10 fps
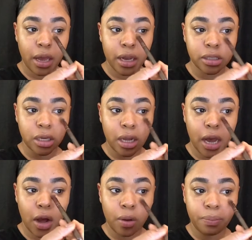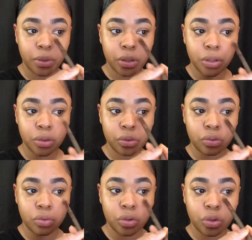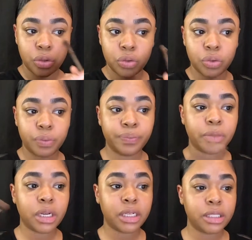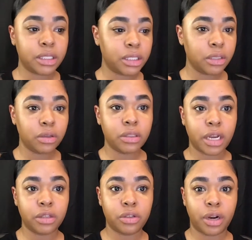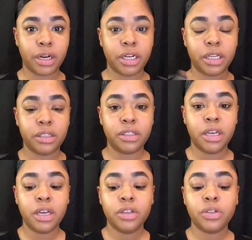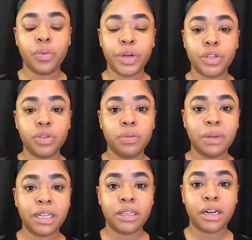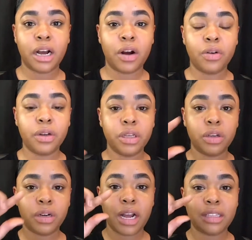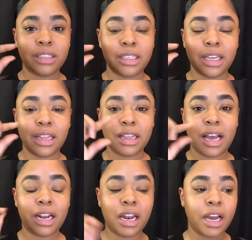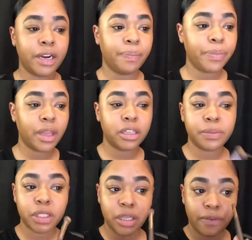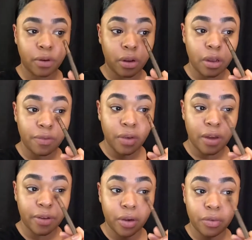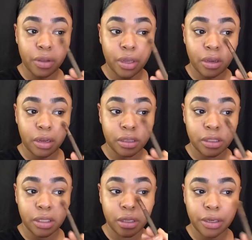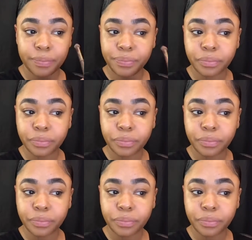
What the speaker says: and it's going to help you to conceal that darkness. So when you do blend it out, you're not seeing that line, and especially if you have like a really good concealer.